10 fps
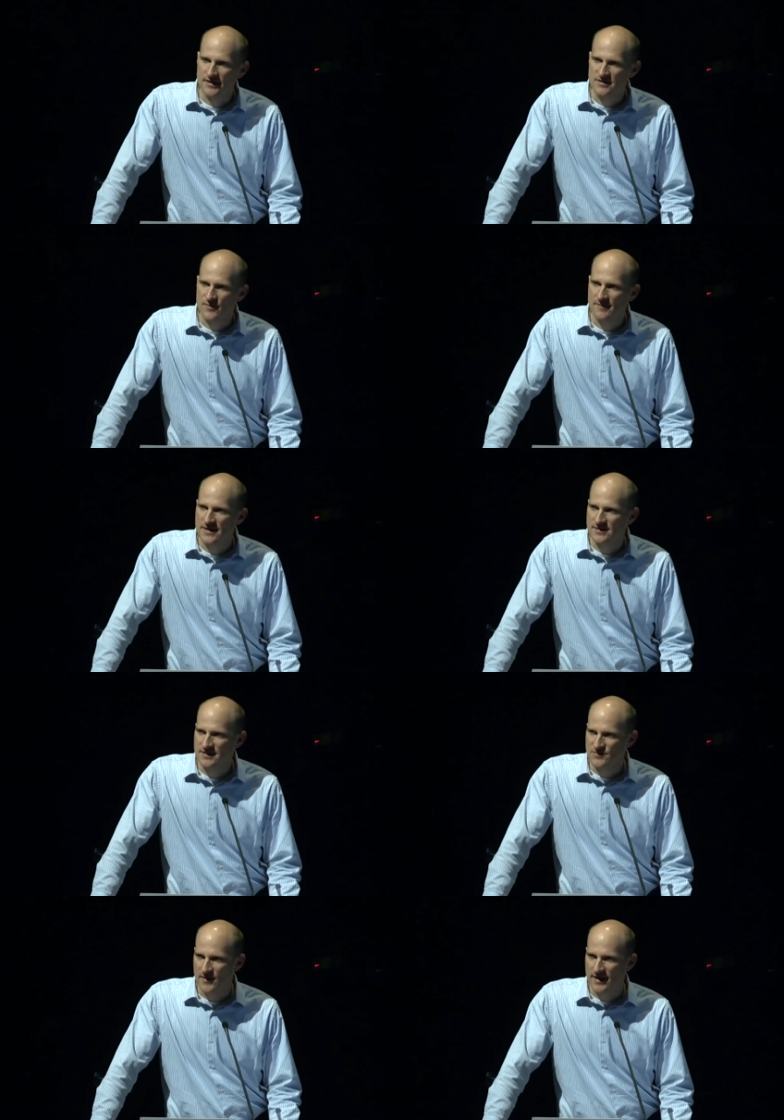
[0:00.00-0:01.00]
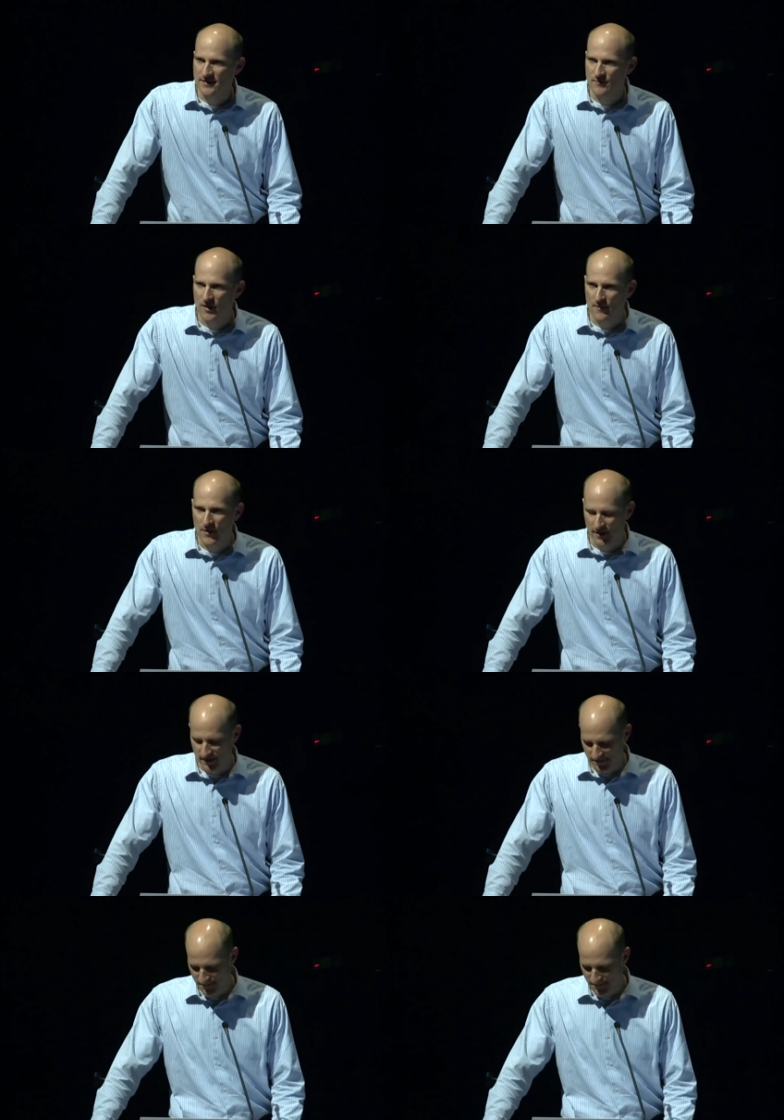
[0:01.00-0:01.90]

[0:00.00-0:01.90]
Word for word: experimentally is right in the ballpark.